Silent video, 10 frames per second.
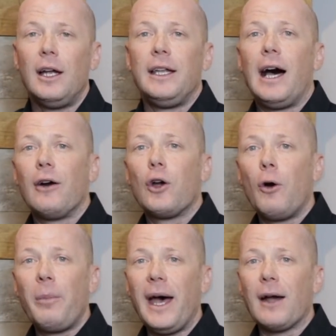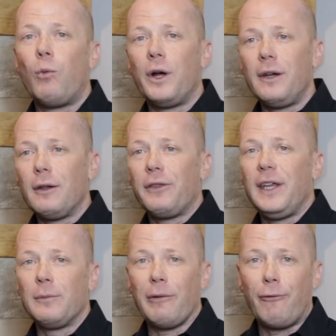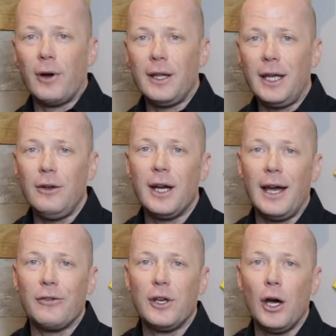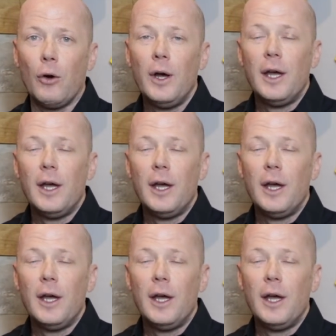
Now, I'll go back one other thing before I let you guys go.